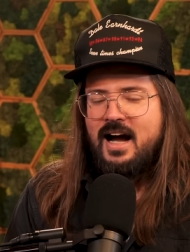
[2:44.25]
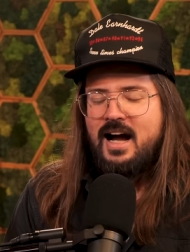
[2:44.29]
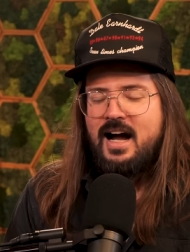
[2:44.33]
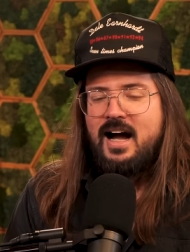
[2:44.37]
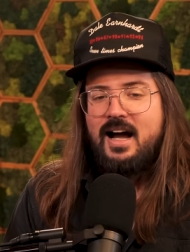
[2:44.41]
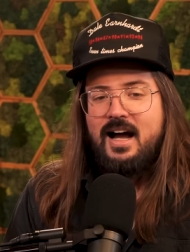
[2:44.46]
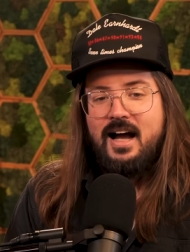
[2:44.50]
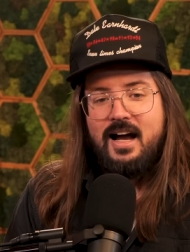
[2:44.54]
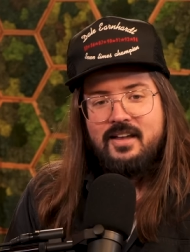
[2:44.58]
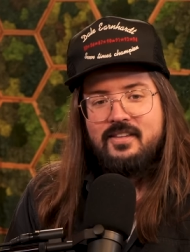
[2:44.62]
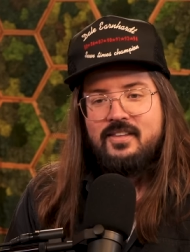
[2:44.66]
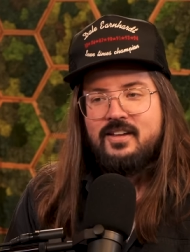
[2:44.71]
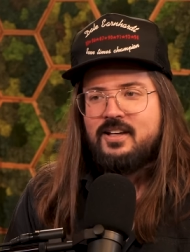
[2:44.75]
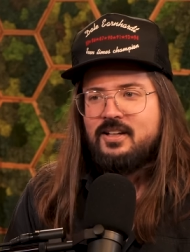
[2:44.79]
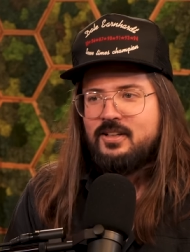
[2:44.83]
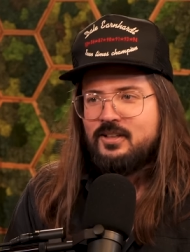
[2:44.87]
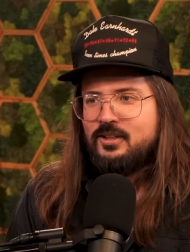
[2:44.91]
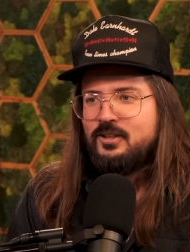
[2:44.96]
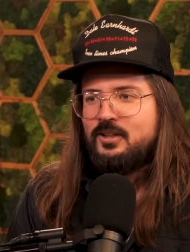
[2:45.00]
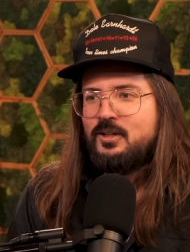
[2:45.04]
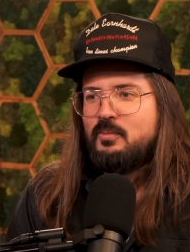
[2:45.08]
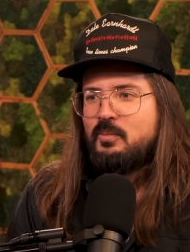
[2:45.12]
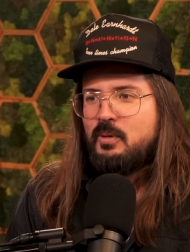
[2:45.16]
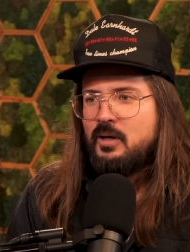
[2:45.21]
I think a
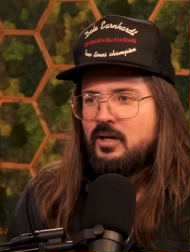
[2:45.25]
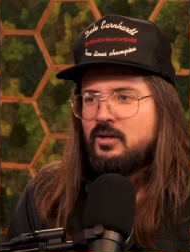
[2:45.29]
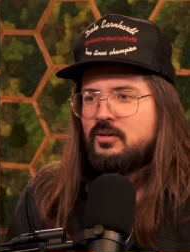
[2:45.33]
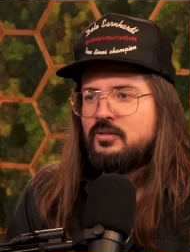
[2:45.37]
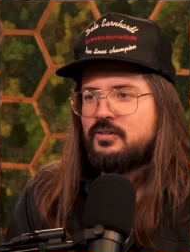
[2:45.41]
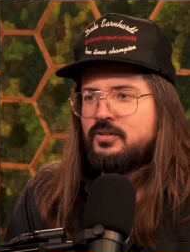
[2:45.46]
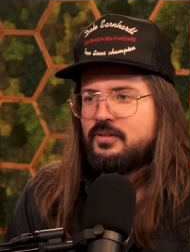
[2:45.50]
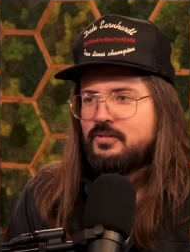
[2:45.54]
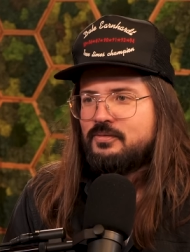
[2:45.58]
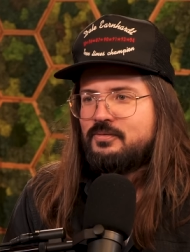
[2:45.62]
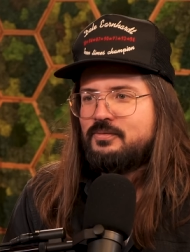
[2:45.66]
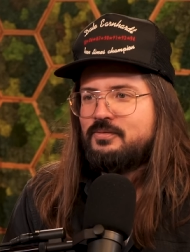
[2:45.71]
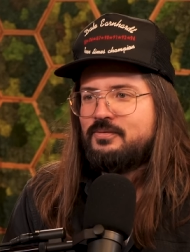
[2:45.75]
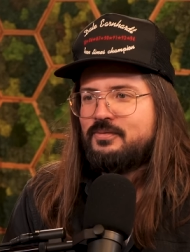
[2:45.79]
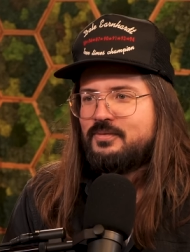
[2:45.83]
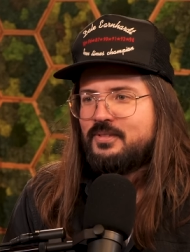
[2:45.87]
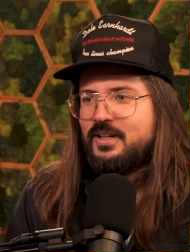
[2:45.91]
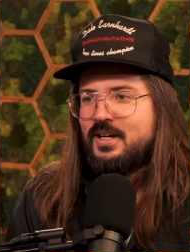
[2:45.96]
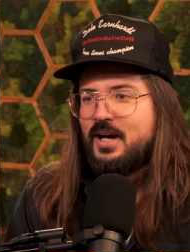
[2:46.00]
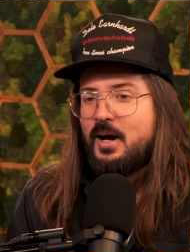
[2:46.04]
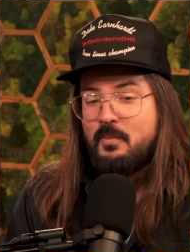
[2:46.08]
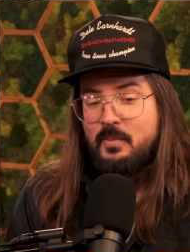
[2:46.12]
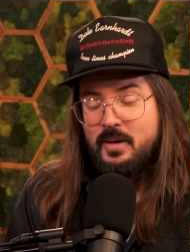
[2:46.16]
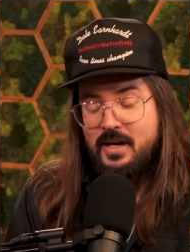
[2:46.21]
little of
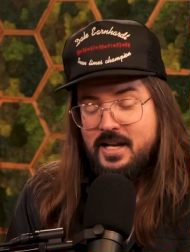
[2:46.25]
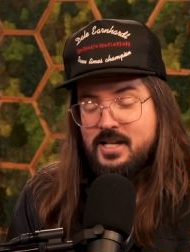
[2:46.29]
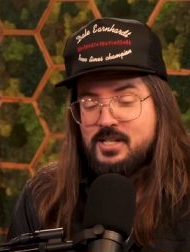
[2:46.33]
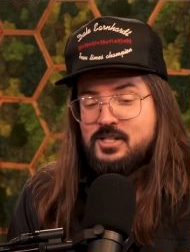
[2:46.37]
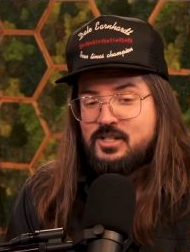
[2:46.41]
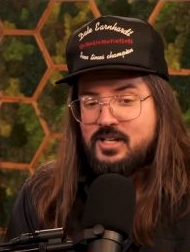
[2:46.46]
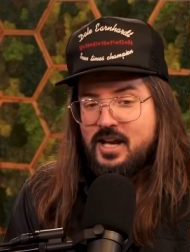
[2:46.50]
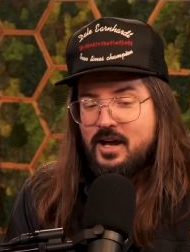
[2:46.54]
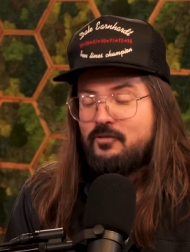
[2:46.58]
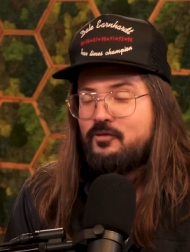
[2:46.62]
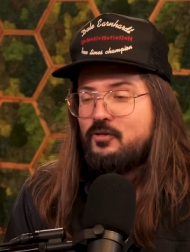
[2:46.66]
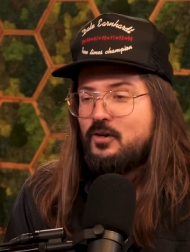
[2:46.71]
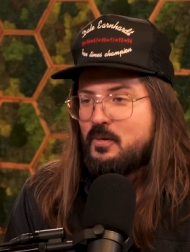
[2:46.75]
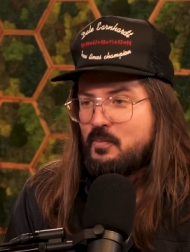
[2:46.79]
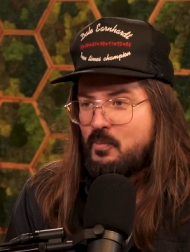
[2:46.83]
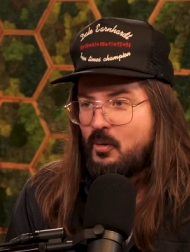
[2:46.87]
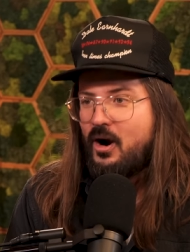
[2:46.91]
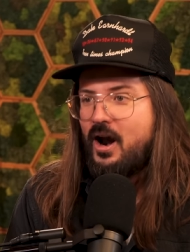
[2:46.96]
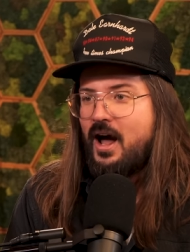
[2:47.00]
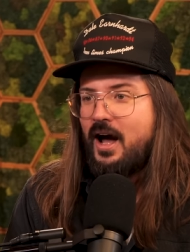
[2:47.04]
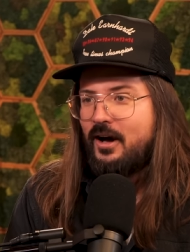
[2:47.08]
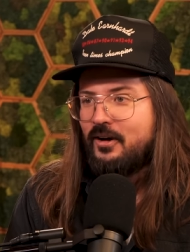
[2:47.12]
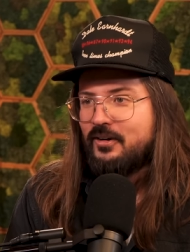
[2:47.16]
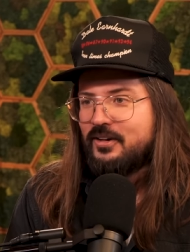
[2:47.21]
both. I mean, he's definitely
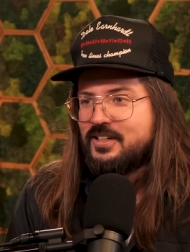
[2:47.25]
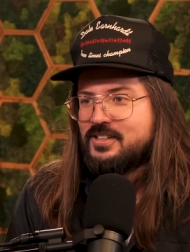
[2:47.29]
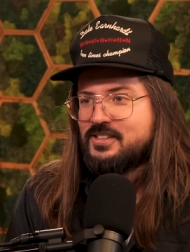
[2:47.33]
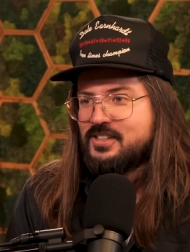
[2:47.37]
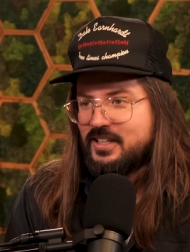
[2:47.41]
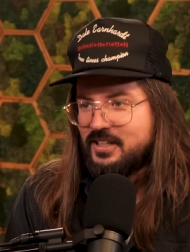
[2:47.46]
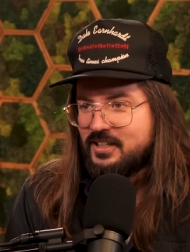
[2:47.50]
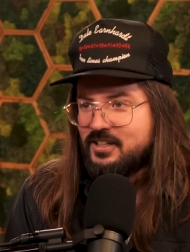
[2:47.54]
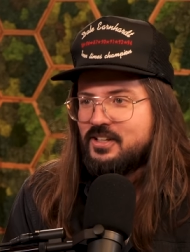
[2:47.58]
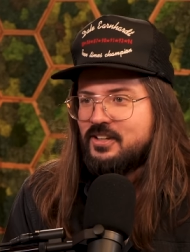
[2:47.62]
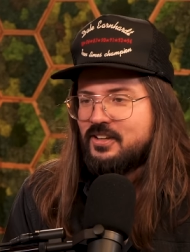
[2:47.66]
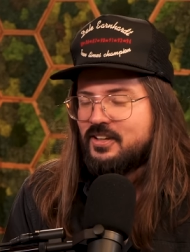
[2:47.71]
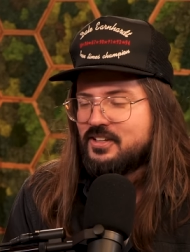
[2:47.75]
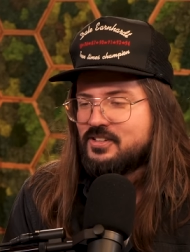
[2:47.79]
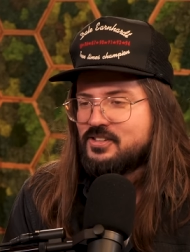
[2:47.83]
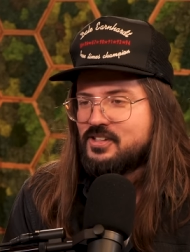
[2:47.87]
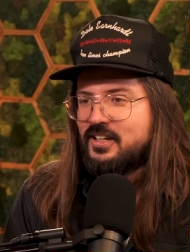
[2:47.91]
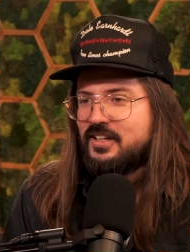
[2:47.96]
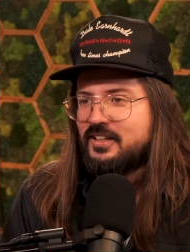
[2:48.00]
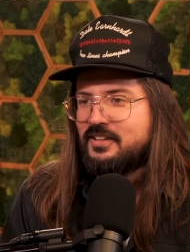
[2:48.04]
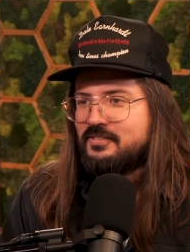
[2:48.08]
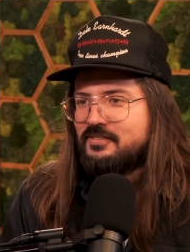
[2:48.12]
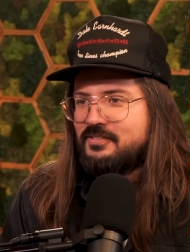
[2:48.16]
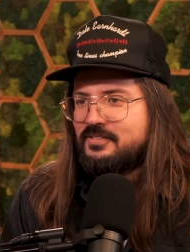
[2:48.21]
proud. He's like, look at this
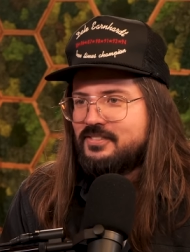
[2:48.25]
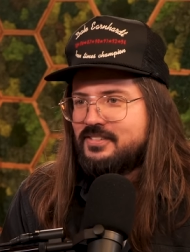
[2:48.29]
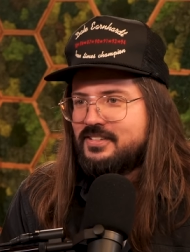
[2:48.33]
thing.